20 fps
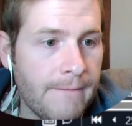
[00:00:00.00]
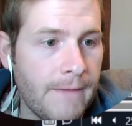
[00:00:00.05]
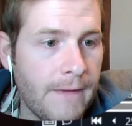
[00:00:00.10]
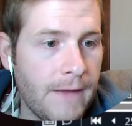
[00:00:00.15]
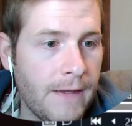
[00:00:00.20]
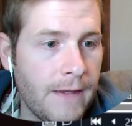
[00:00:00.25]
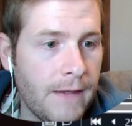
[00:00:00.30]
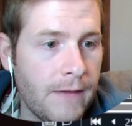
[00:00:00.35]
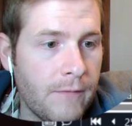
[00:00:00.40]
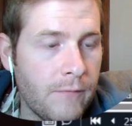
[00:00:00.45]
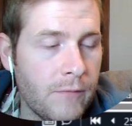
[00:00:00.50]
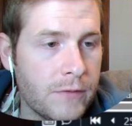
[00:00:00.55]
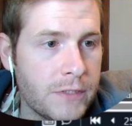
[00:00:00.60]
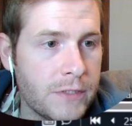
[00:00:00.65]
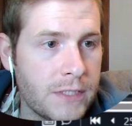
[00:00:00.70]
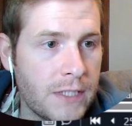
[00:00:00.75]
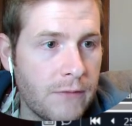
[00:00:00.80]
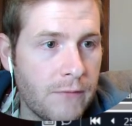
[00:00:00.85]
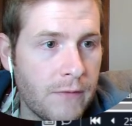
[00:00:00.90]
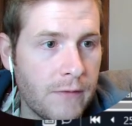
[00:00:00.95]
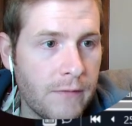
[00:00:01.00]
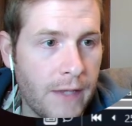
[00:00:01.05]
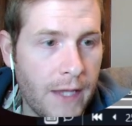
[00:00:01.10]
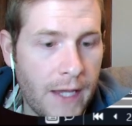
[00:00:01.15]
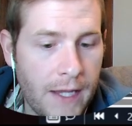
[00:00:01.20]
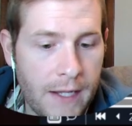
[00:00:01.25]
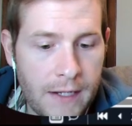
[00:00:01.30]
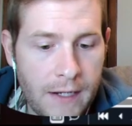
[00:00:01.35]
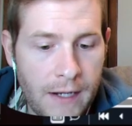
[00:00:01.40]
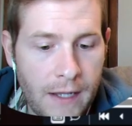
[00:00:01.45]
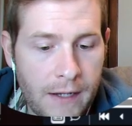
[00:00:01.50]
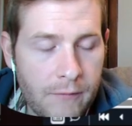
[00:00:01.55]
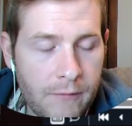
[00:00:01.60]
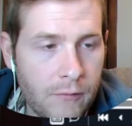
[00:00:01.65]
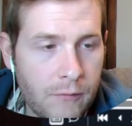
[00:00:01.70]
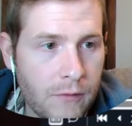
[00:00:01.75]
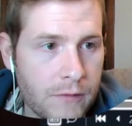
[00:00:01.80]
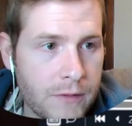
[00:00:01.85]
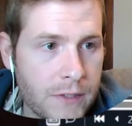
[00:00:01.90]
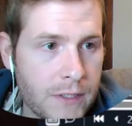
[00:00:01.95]
And we'll just get rid of that, and I
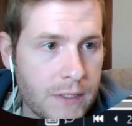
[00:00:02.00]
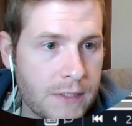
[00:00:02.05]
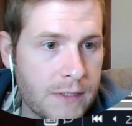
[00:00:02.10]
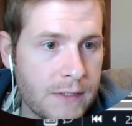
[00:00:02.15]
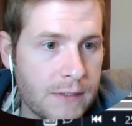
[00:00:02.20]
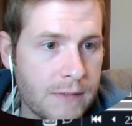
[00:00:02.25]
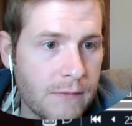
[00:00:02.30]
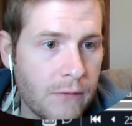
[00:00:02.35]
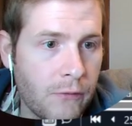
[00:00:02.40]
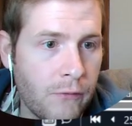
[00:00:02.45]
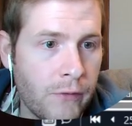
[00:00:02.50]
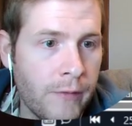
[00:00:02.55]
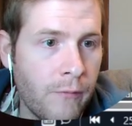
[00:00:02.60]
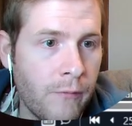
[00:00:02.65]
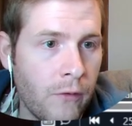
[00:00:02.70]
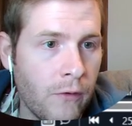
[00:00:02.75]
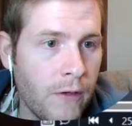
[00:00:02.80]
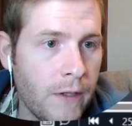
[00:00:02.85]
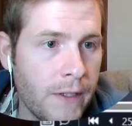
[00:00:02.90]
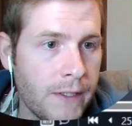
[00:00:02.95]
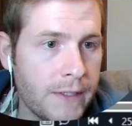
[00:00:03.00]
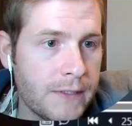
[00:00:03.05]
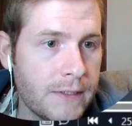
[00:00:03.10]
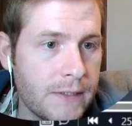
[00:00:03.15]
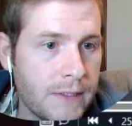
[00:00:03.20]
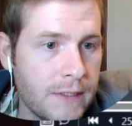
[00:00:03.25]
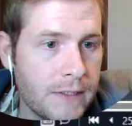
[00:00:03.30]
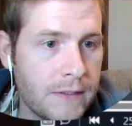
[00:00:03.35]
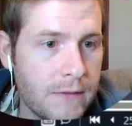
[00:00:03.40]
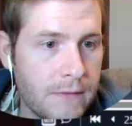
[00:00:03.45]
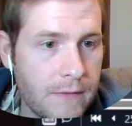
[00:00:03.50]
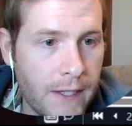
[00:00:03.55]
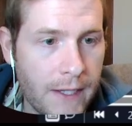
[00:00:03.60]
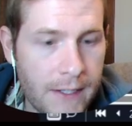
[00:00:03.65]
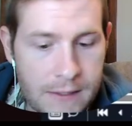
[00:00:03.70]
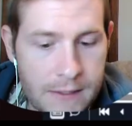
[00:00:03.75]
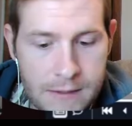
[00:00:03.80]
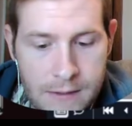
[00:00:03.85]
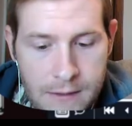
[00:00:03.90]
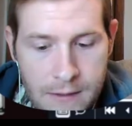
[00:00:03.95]
will just grim roll it. Do
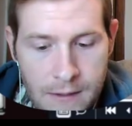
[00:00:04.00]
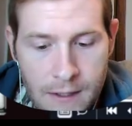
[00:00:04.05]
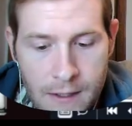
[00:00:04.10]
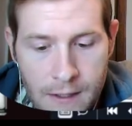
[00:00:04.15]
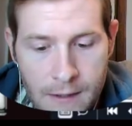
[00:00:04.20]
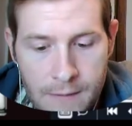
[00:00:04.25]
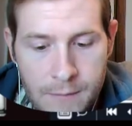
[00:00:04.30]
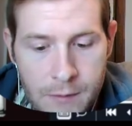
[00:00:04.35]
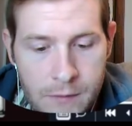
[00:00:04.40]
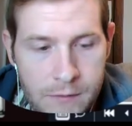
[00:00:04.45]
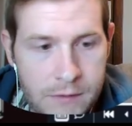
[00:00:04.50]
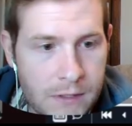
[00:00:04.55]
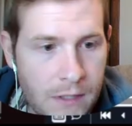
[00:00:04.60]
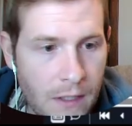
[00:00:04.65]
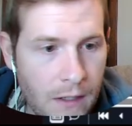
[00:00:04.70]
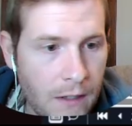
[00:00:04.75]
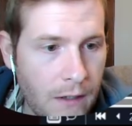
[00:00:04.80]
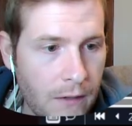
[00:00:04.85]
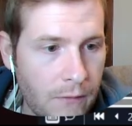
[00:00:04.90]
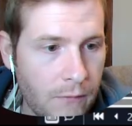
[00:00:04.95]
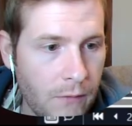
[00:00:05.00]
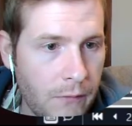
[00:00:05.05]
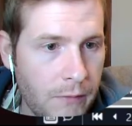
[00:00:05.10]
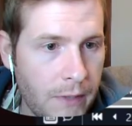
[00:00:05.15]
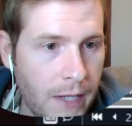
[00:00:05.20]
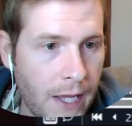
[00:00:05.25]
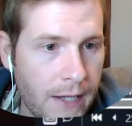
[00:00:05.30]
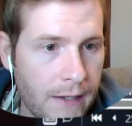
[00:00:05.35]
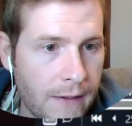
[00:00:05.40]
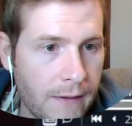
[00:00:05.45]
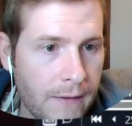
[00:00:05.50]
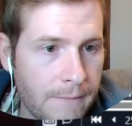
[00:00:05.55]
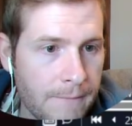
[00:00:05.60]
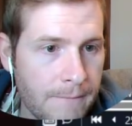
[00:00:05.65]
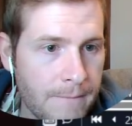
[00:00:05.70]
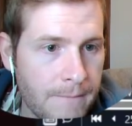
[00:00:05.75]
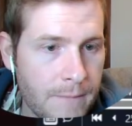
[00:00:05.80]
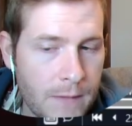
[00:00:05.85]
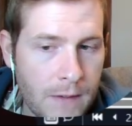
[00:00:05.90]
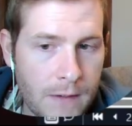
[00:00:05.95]
that. Boost card. What we got here?
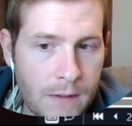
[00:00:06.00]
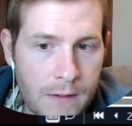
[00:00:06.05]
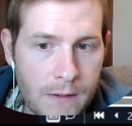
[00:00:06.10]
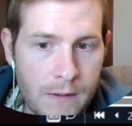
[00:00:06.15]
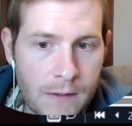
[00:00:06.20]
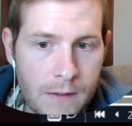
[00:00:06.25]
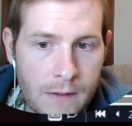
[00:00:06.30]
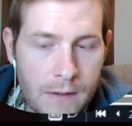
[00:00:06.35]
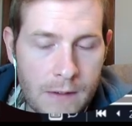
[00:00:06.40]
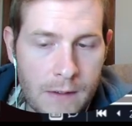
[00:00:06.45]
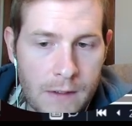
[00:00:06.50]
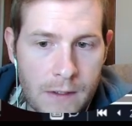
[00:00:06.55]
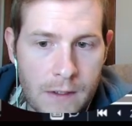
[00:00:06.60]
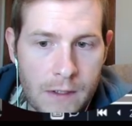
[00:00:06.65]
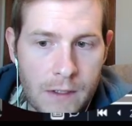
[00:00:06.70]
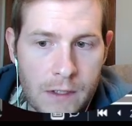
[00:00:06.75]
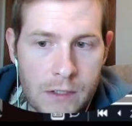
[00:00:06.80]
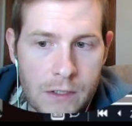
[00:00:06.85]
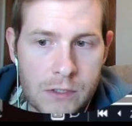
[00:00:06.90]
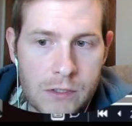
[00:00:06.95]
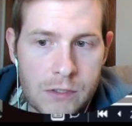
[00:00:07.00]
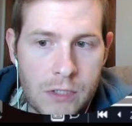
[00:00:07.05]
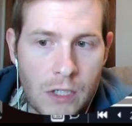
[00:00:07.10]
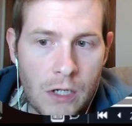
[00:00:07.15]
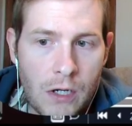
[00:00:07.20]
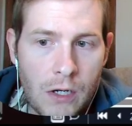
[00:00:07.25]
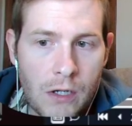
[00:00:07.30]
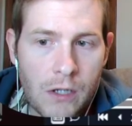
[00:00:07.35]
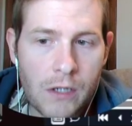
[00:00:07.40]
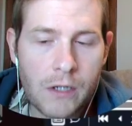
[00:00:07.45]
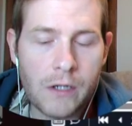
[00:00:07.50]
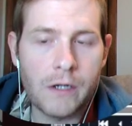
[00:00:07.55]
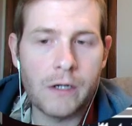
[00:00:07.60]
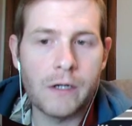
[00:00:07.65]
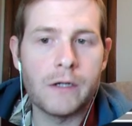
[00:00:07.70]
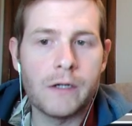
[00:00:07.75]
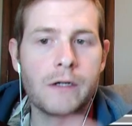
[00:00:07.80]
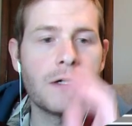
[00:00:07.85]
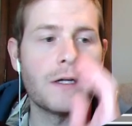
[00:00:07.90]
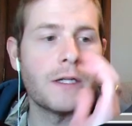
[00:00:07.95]

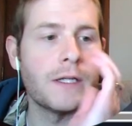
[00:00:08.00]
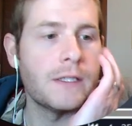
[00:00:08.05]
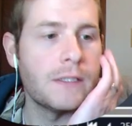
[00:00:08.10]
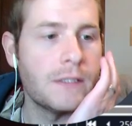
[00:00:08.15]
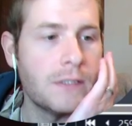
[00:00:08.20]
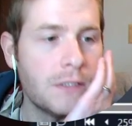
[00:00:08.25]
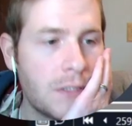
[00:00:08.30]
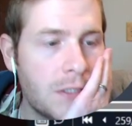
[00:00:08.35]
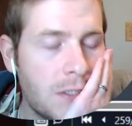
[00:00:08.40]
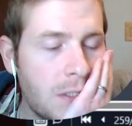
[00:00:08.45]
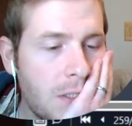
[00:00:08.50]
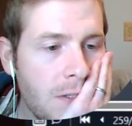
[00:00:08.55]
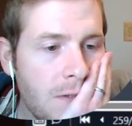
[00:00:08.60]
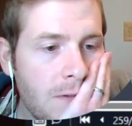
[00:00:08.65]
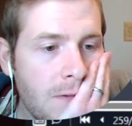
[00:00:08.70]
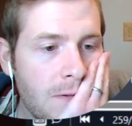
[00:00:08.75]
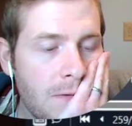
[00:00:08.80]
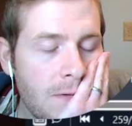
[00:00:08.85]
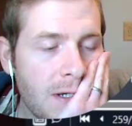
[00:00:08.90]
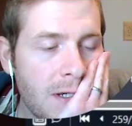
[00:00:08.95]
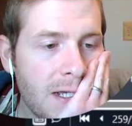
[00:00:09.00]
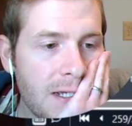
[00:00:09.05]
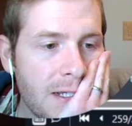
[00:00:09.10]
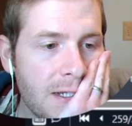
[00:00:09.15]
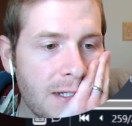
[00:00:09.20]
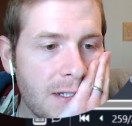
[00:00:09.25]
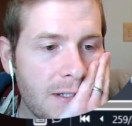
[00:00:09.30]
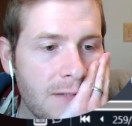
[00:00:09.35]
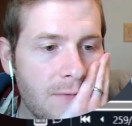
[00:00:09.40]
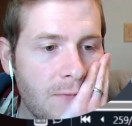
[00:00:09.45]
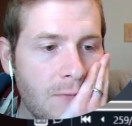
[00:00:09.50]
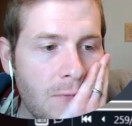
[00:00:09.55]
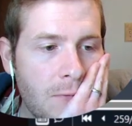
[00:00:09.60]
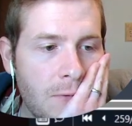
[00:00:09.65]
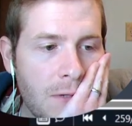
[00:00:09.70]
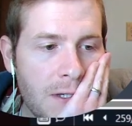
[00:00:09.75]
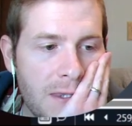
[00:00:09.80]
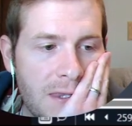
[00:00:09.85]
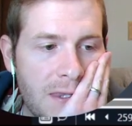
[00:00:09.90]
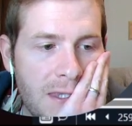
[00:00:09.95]
Guard. Do I
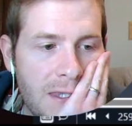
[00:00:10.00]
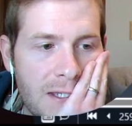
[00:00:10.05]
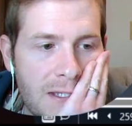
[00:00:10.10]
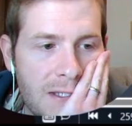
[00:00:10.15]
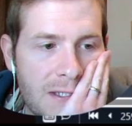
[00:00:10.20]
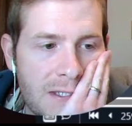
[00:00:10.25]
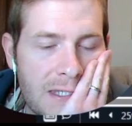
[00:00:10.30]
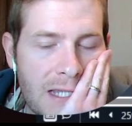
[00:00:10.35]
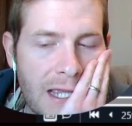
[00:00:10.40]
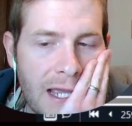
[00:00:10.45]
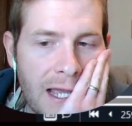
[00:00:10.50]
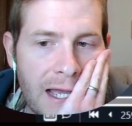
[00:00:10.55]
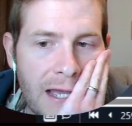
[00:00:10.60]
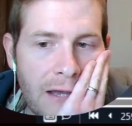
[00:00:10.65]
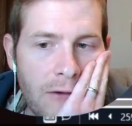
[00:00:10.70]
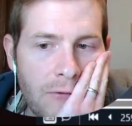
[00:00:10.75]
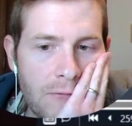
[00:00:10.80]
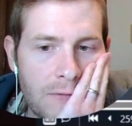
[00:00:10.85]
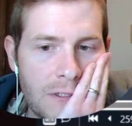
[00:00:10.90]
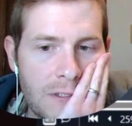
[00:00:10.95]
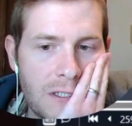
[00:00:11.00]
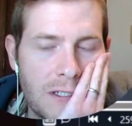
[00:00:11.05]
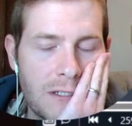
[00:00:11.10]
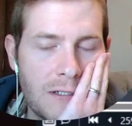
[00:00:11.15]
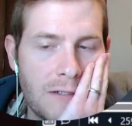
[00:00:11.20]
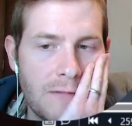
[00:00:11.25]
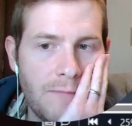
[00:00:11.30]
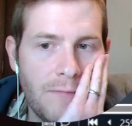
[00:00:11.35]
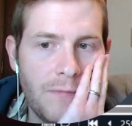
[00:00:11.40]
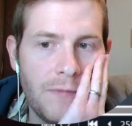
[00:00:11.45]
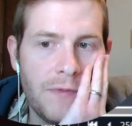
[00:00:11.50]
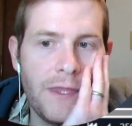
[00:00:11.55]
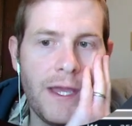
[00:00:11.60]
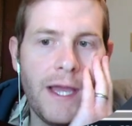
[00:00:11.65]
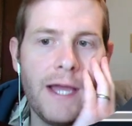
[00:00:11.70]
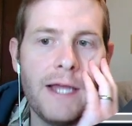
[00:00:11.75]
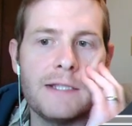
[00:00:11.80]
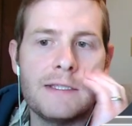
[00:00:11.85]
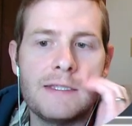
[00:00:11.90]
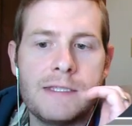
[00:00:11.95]
want this out?
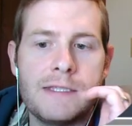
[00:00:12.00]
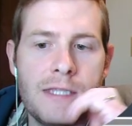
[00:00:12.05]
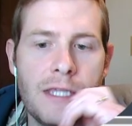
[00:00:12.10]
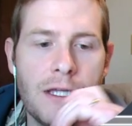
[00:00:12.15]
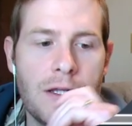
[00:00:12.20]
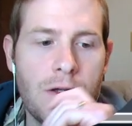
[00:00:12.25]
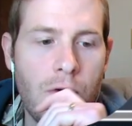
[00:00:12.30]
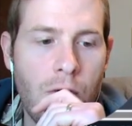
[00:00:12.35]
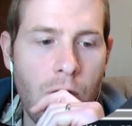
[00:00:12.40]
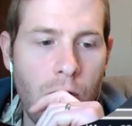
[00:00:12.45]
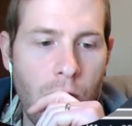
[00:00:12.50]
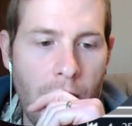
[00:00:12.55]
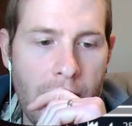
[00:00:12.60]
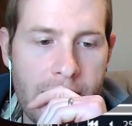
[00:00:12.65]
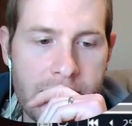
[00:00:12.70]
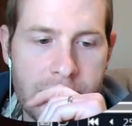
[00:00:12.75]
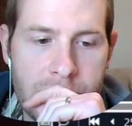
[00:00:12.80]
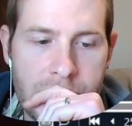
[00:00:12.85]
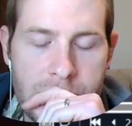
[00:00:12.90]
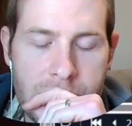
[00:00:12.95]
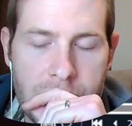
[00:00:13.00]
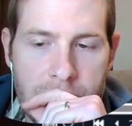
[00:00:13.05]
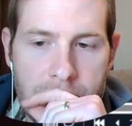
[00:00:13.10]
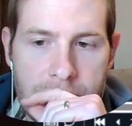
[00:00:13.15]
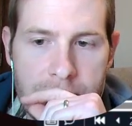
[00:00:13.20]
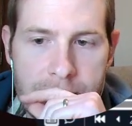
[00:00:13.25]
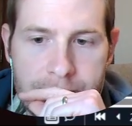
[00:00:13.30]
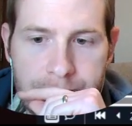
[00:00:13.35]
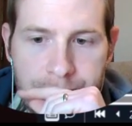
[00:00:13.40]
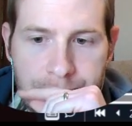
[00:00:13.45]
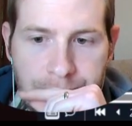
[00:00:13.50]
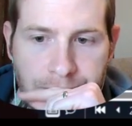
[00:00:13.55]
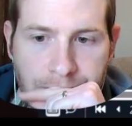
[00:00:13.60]
That's the question.